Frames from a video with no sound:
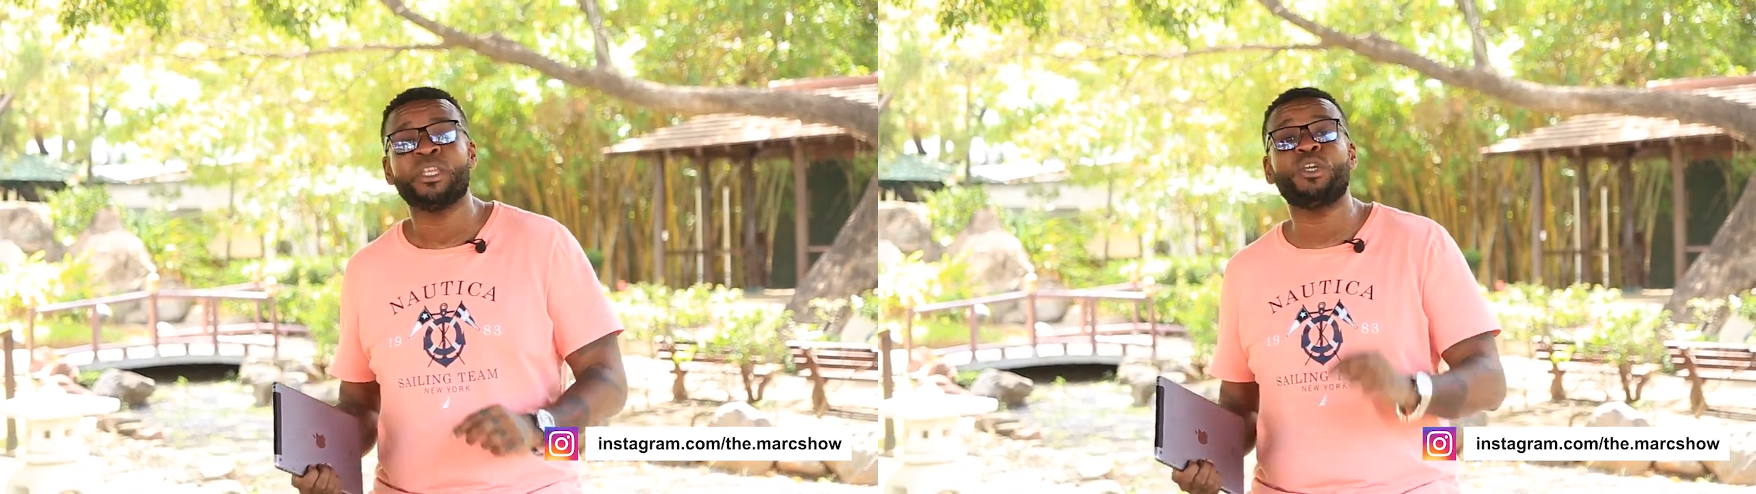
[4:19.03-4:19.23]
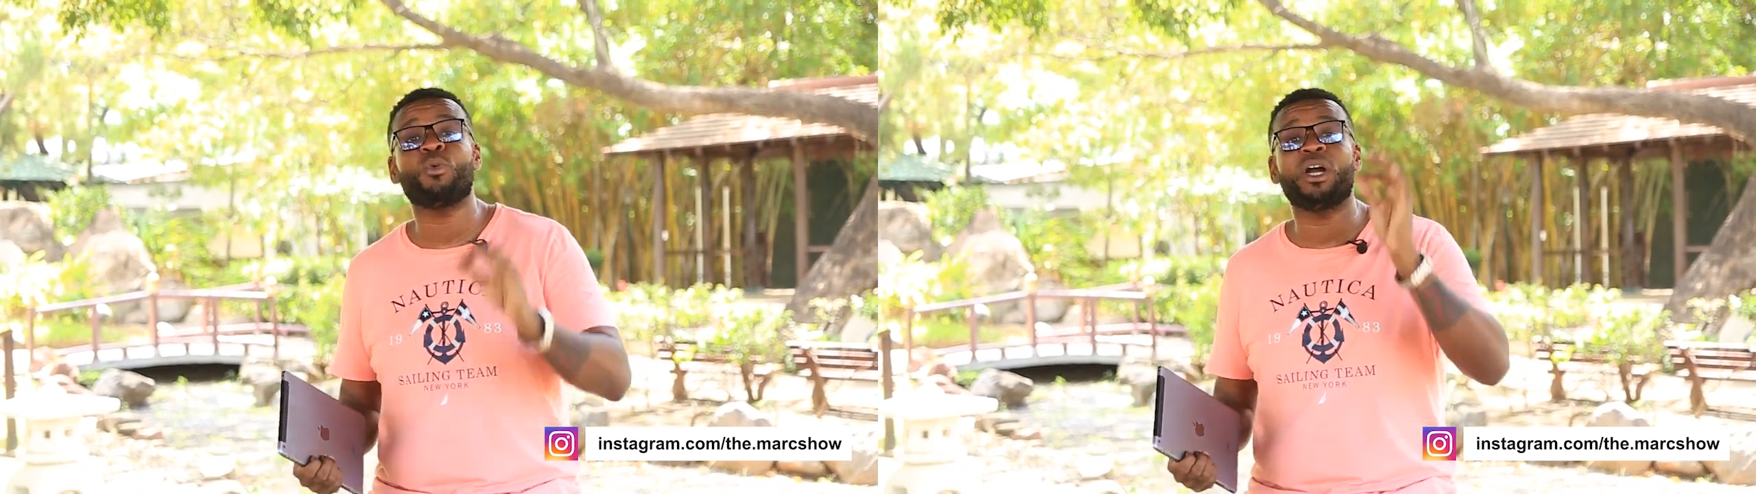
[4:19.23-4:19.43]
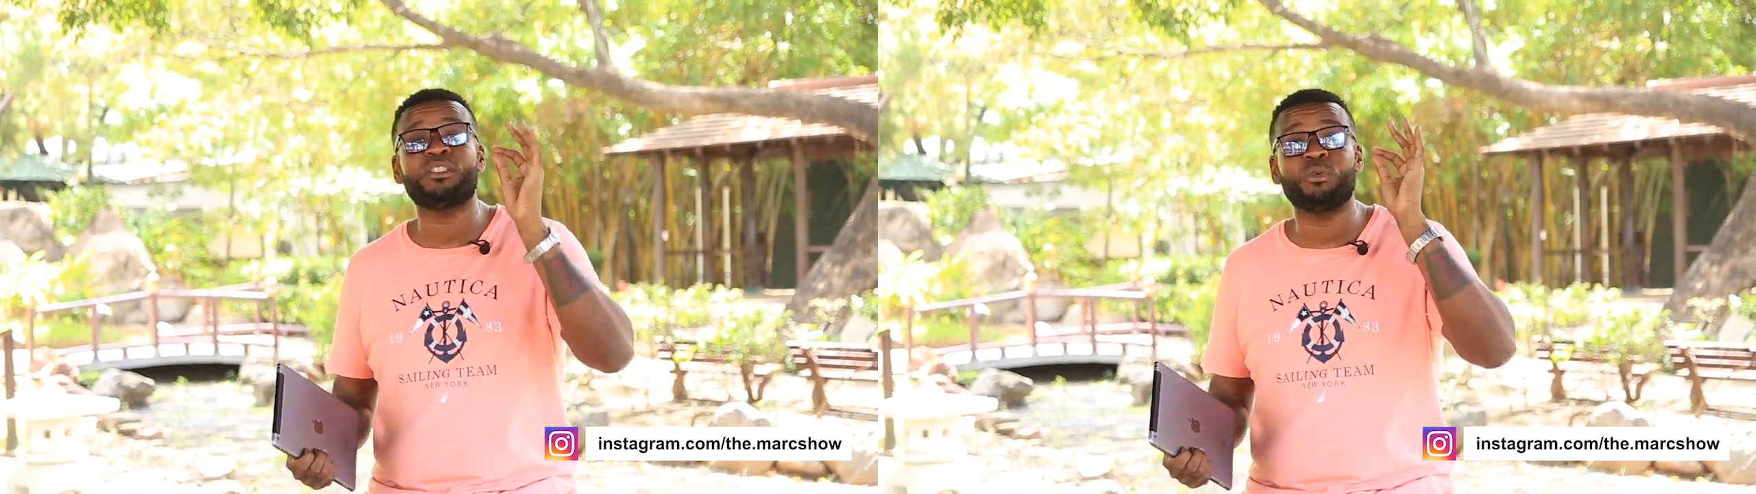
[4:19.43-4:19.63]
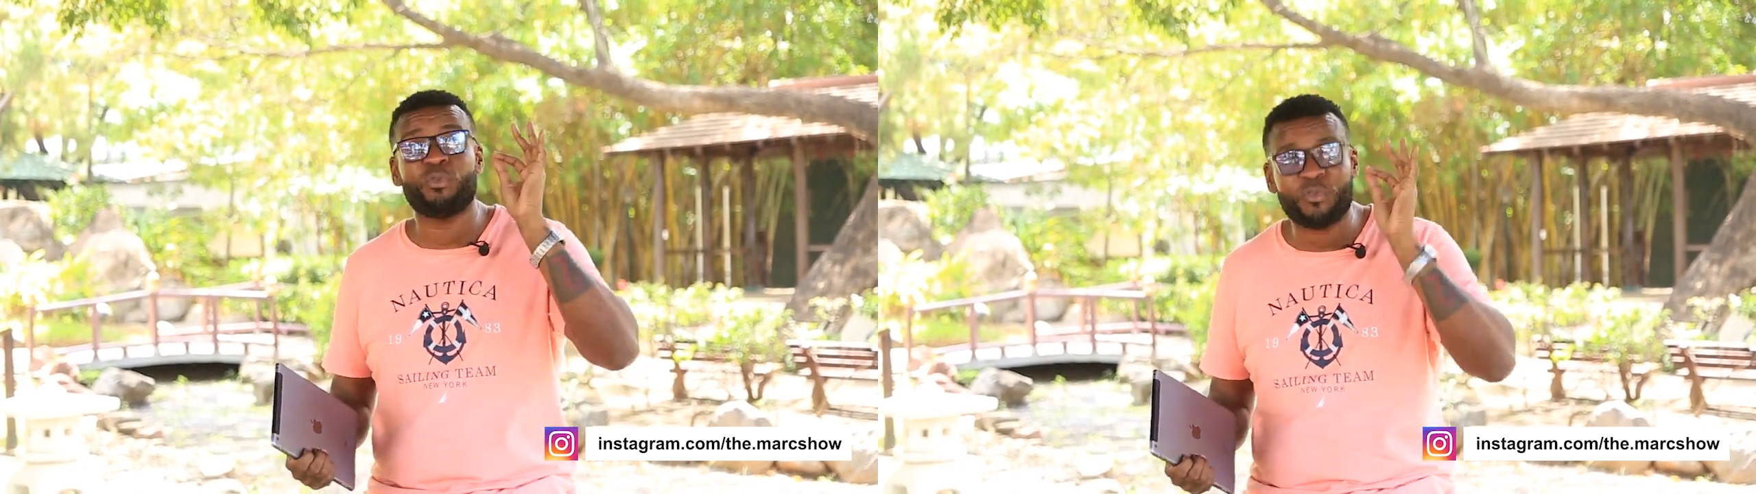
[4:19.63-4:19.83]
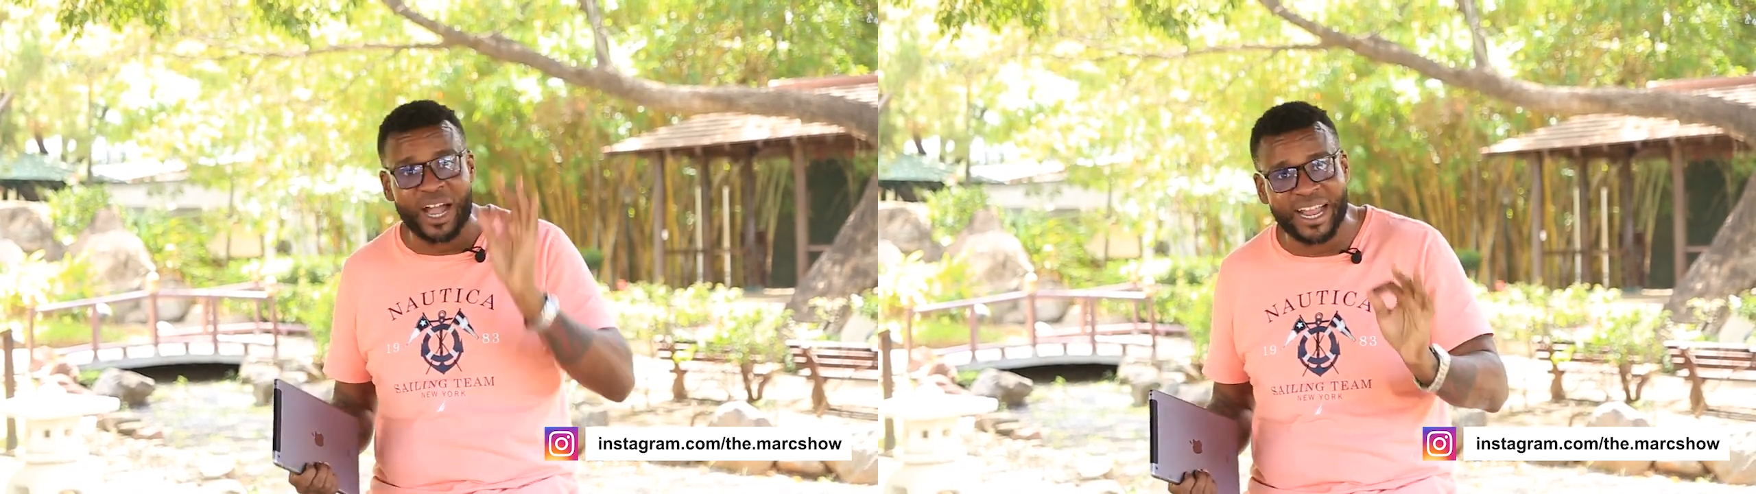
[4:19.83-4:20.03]
you want to
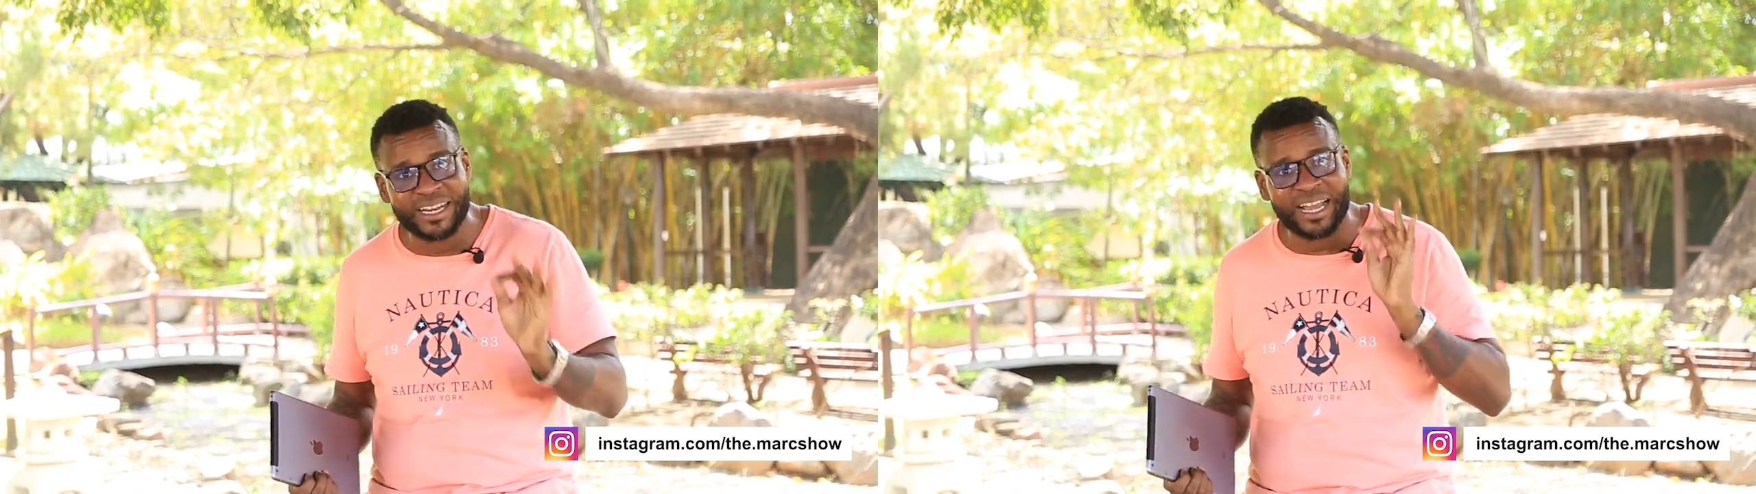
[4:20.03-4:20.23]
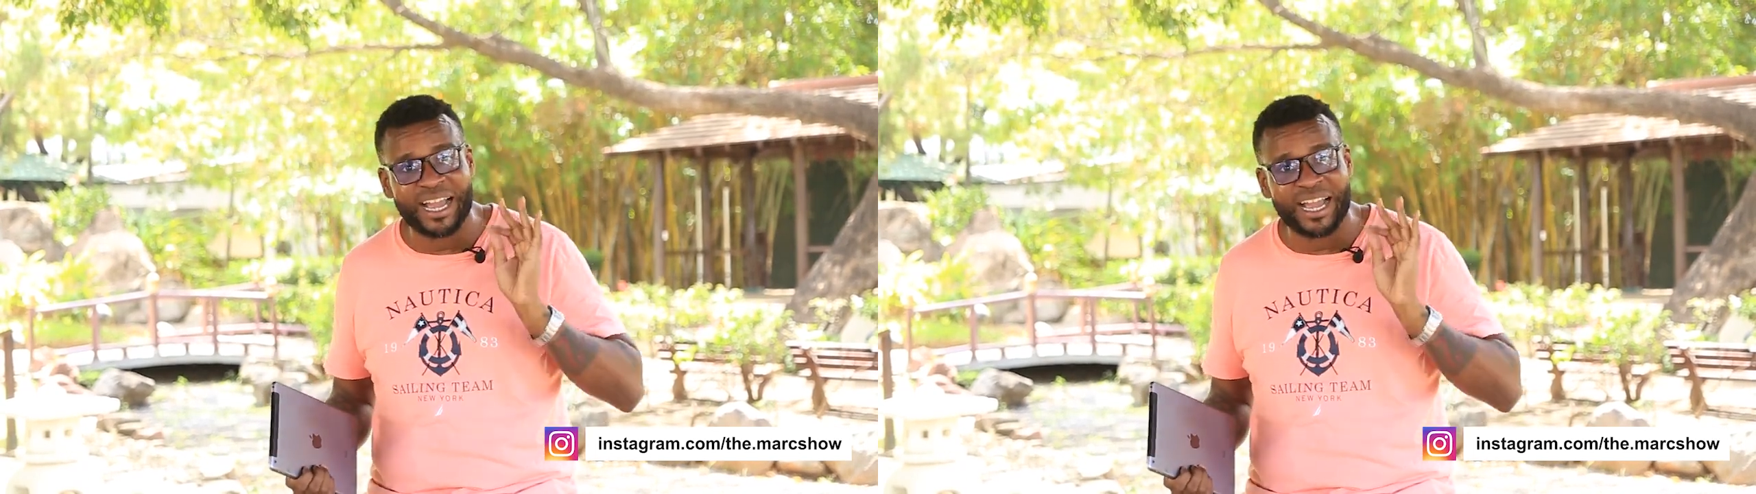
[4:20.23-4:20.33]
find